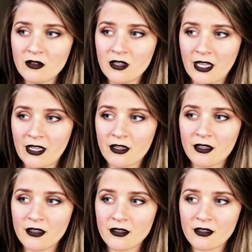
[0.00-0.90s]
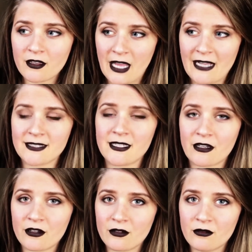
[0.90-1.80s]
like,
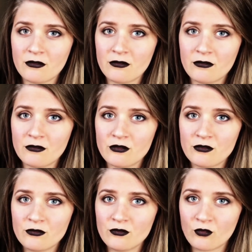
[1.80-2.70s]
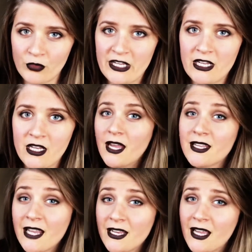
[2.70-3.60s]
classic read. And
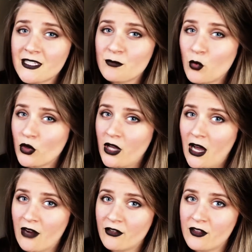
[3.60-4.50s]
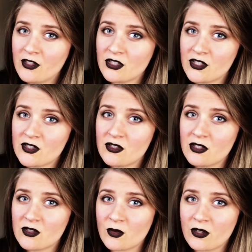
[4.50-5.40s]
again, it has more to offer than just
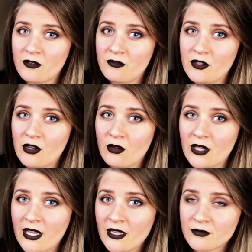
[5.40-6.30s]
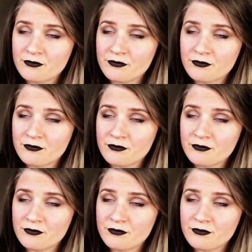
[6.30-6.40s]
the sort of, you know, like,